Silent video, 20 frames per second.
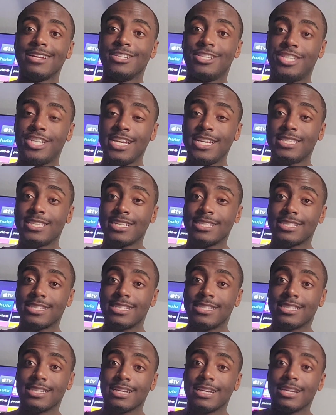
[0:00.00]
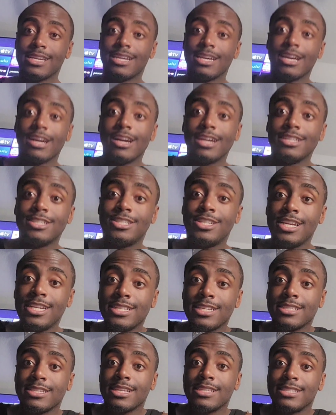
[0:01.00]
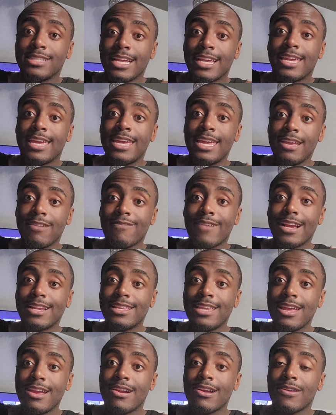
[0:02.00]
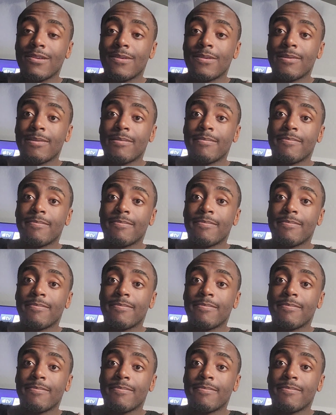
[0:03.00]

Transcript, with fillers: Jesus is Jesus is the king right there.